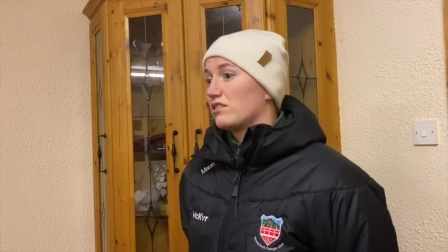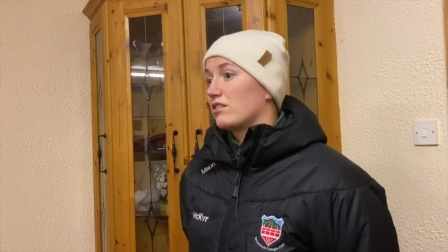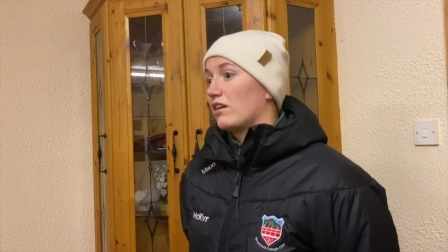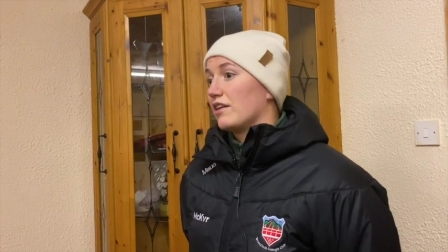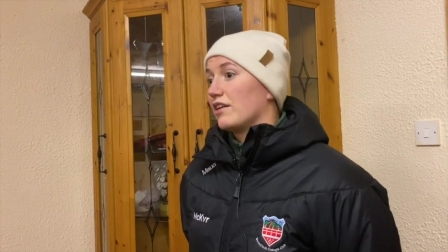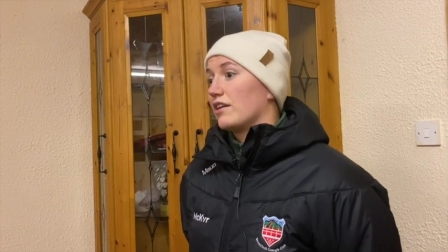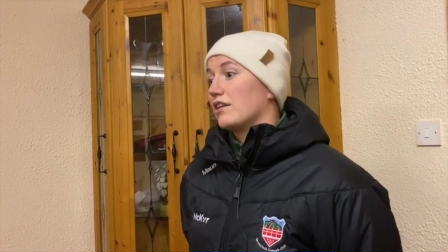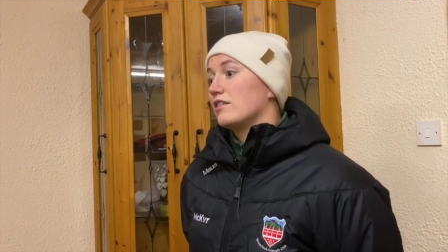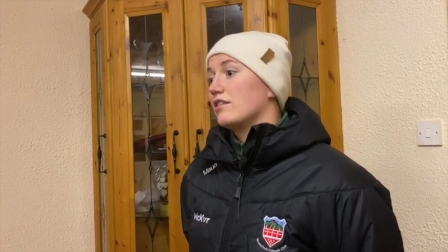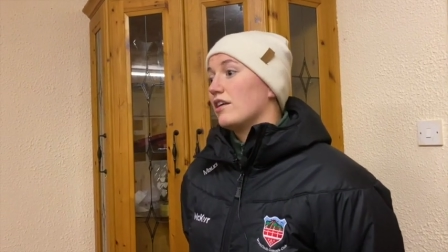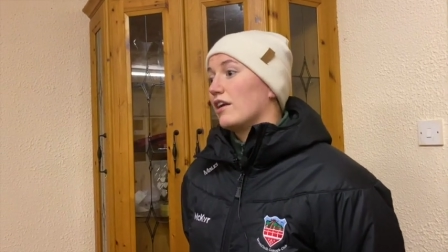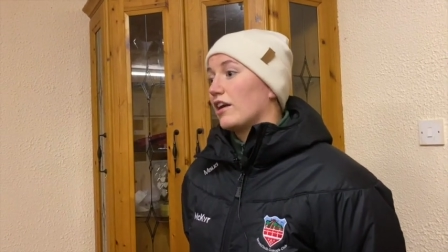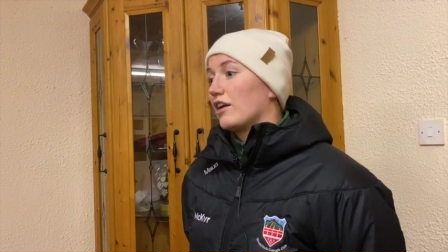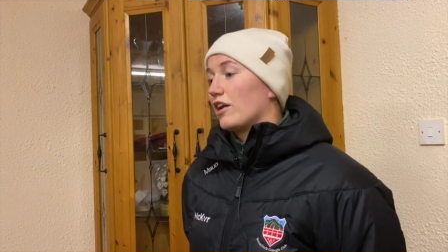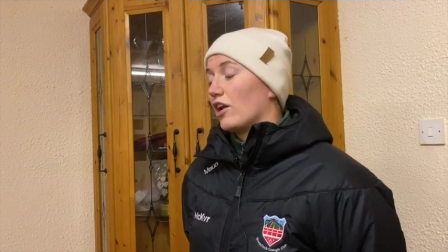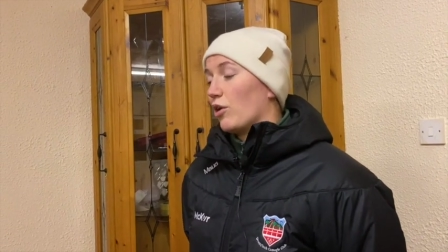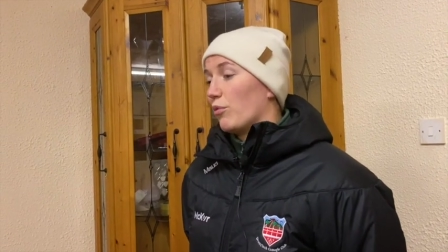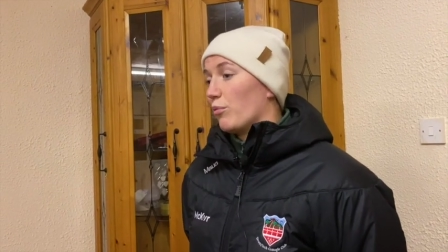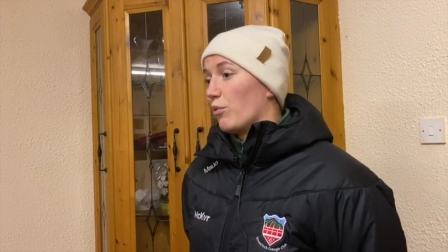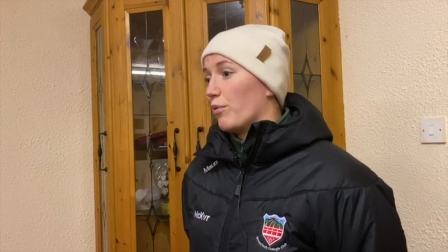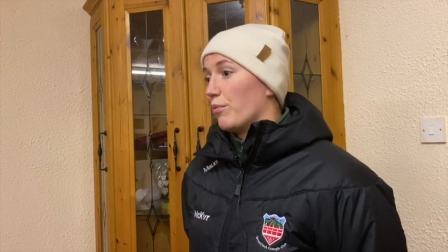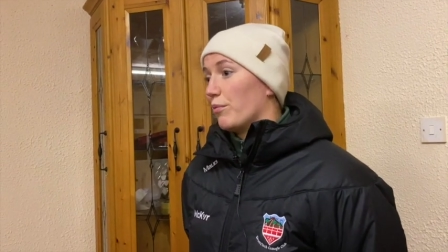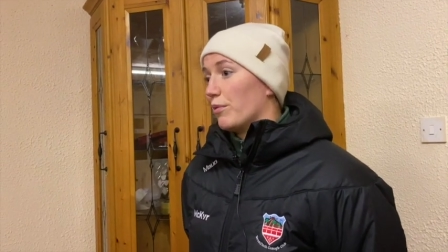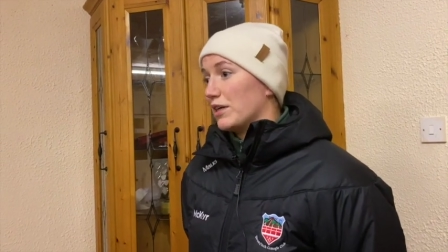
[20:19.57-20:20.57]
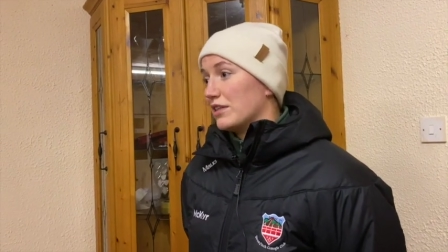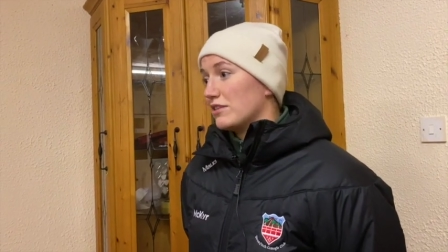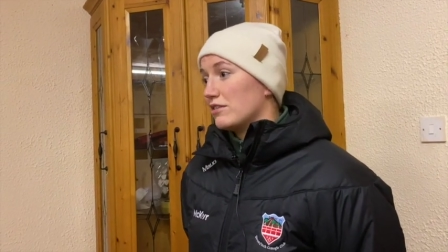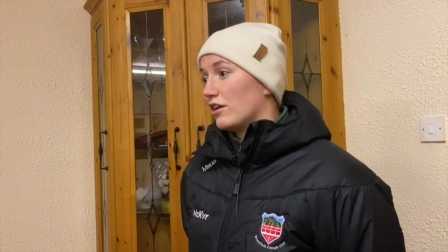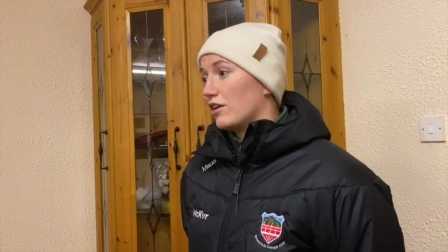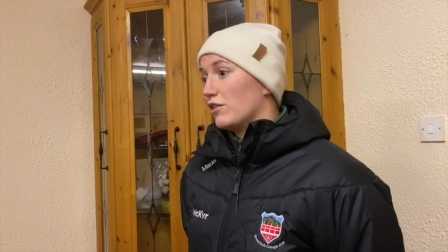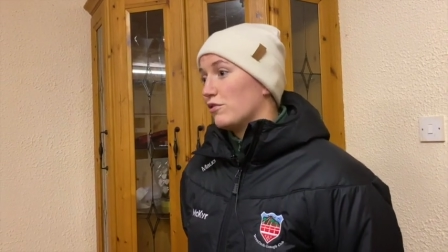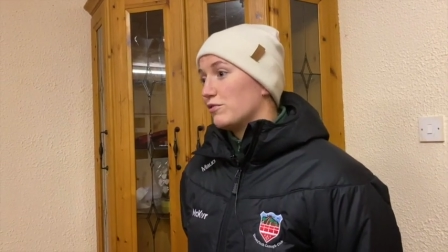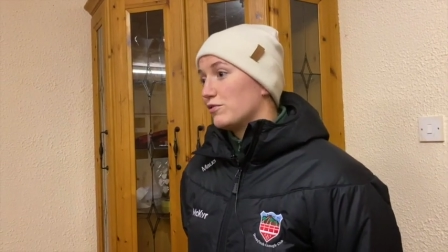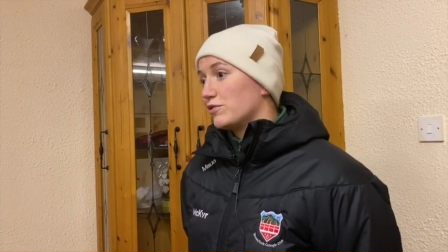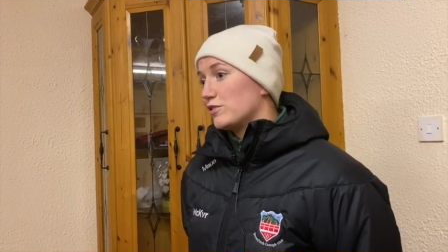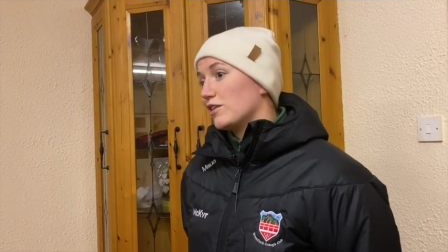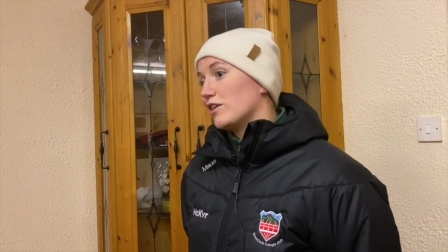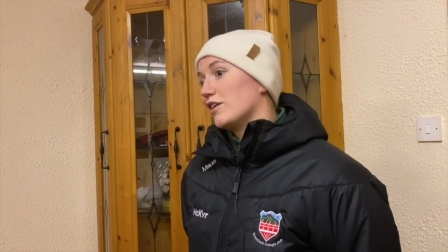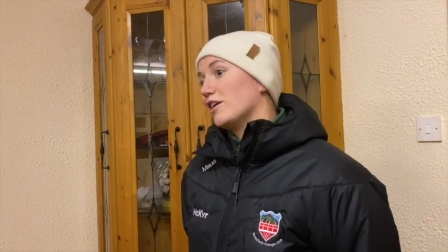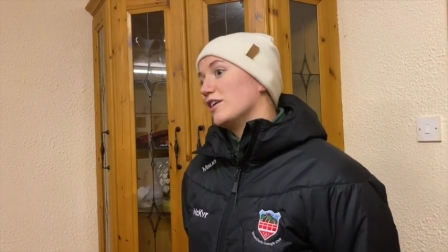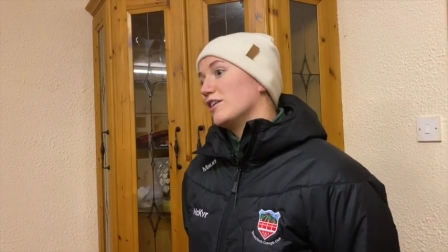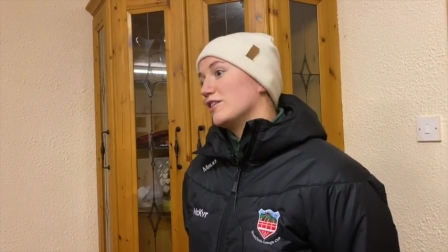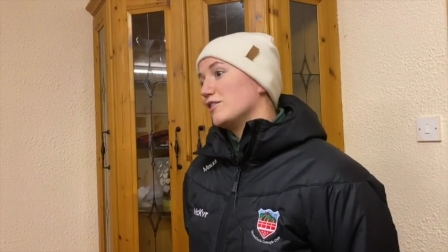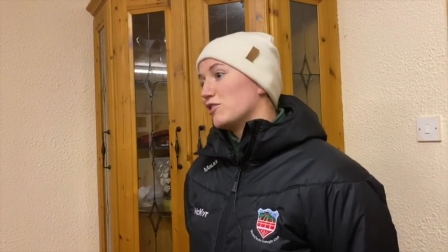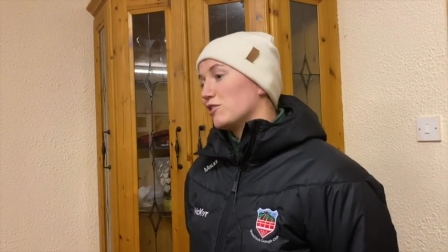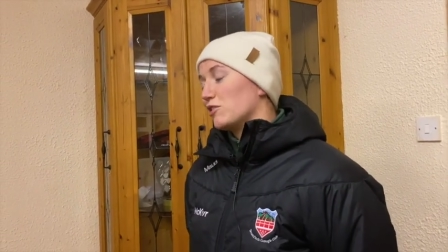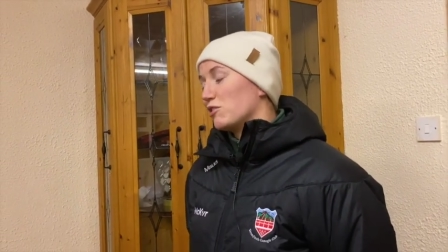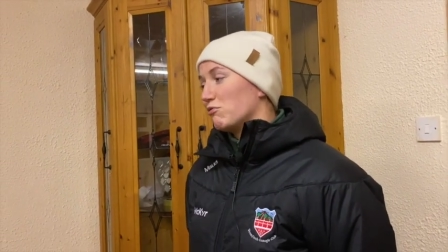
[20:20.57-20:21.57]
kind of taking them on myself
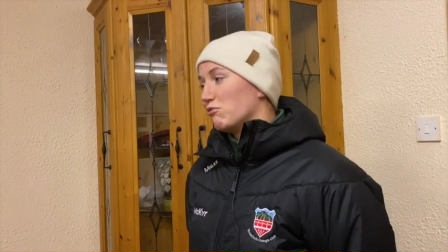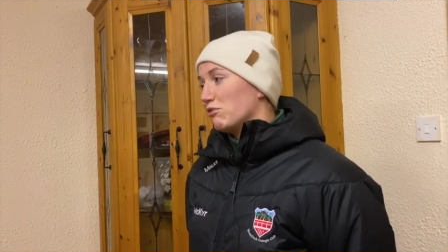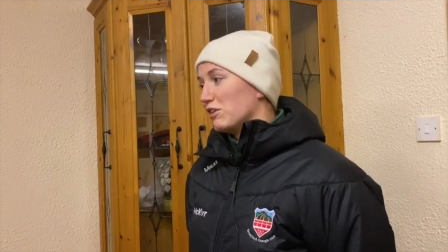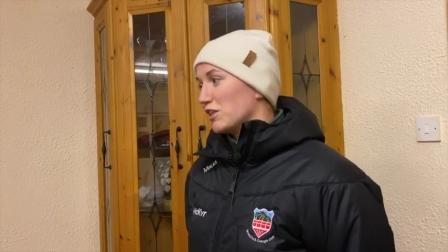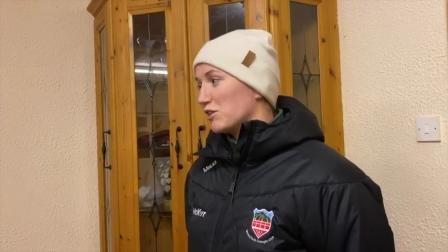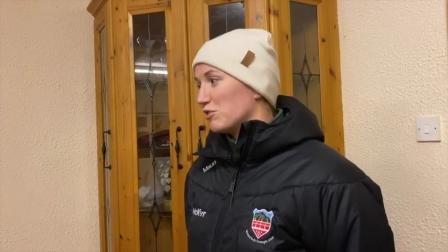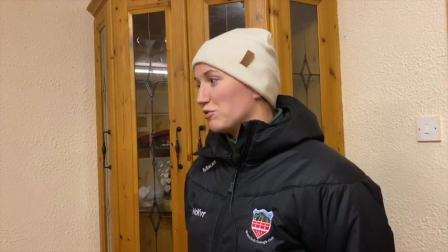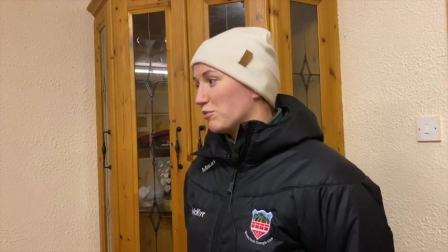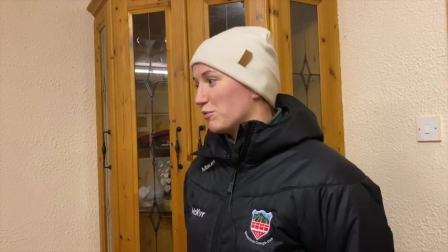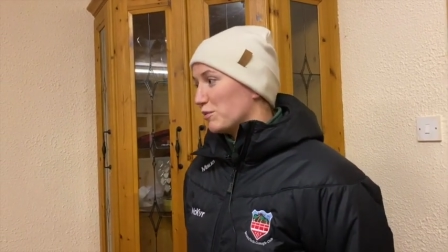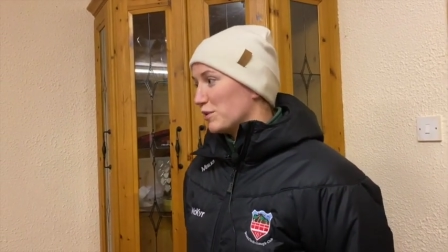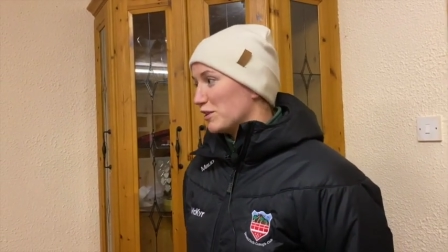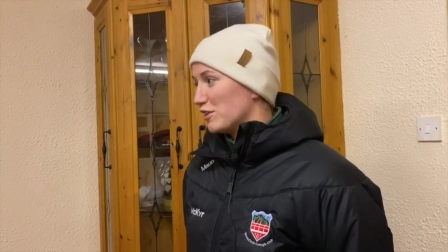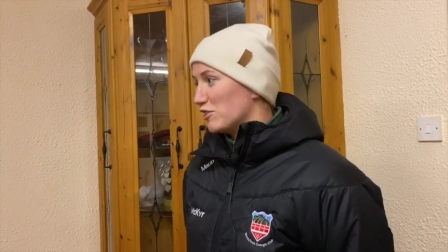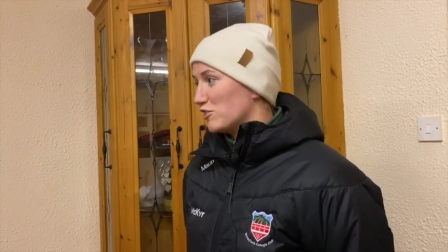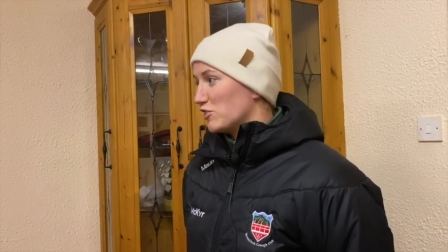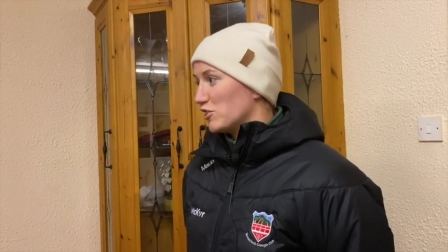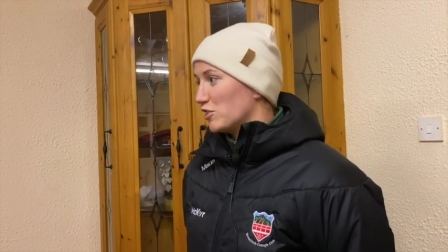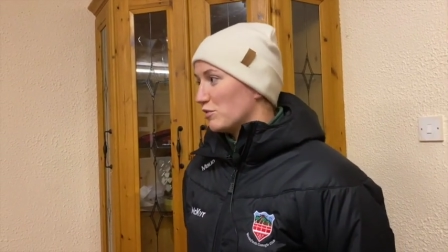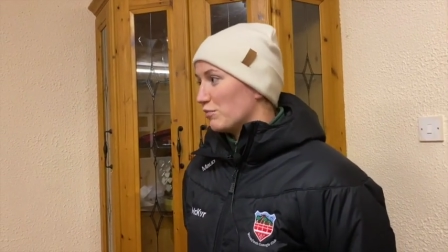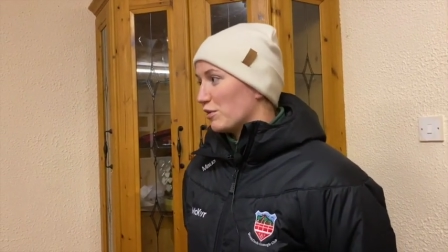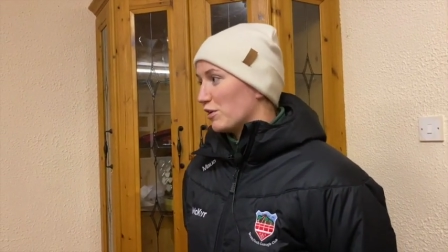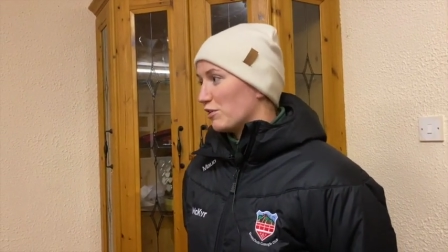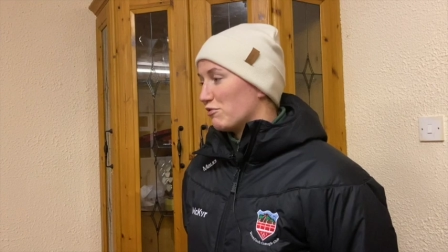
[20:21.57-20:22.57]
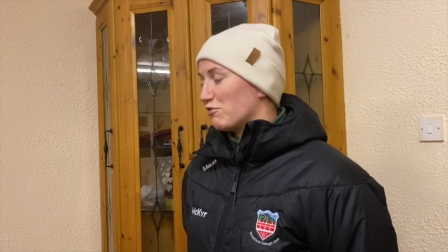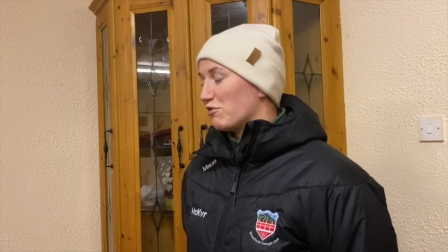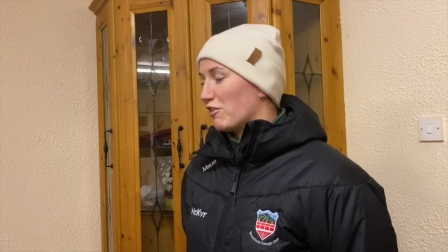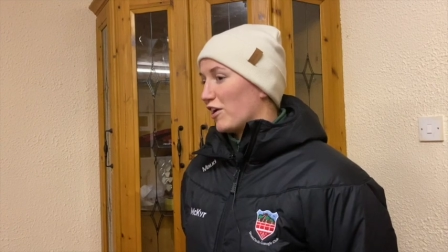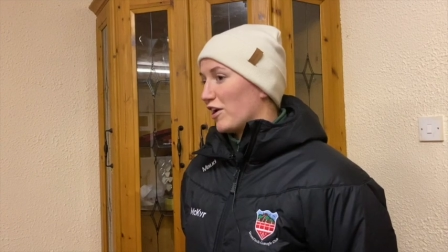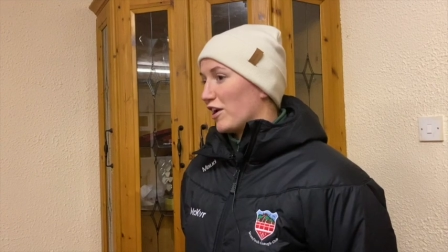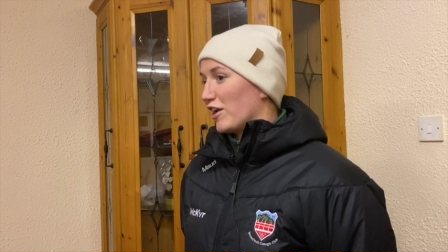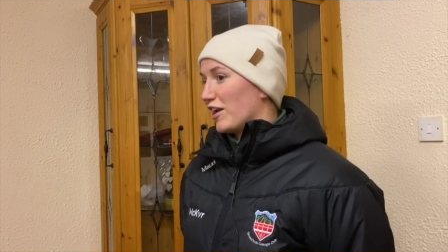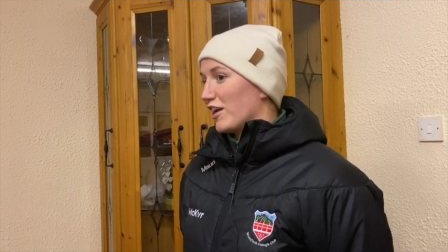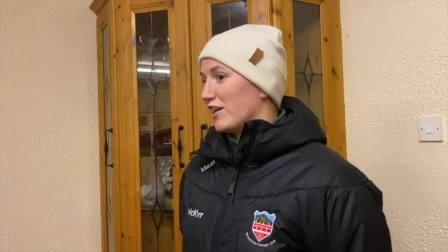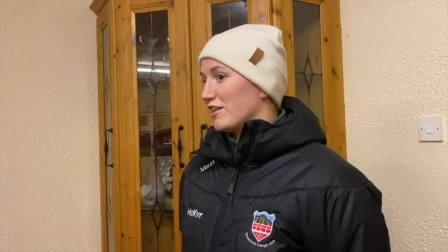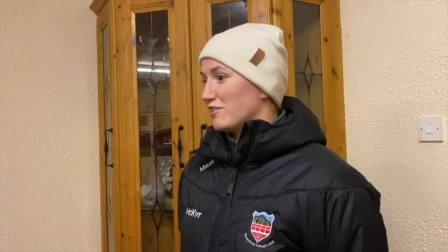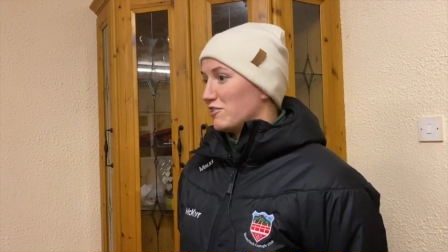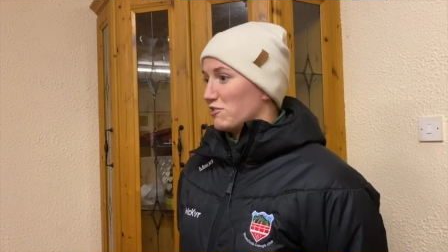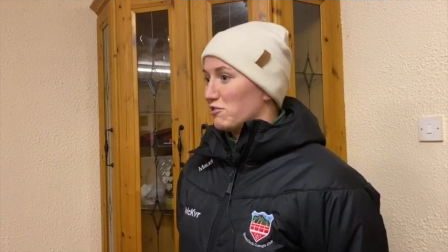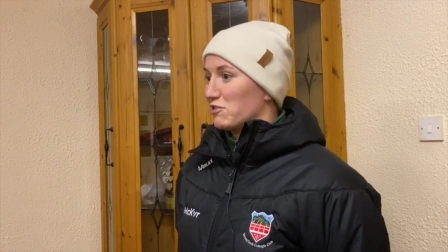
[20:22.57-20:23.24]
to to go into them in the gym on Fridays,